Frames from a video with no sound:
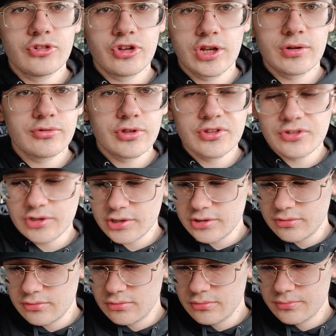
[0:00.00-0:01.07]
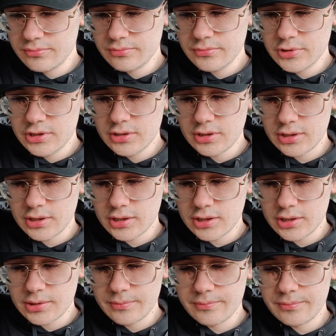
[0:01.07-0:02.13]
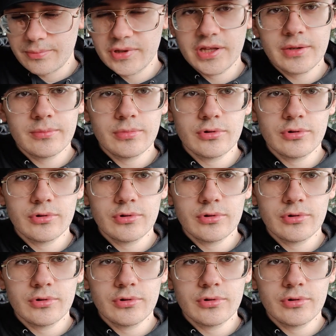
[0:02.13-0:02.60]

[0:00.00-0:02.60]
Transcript: Channel titanium, plain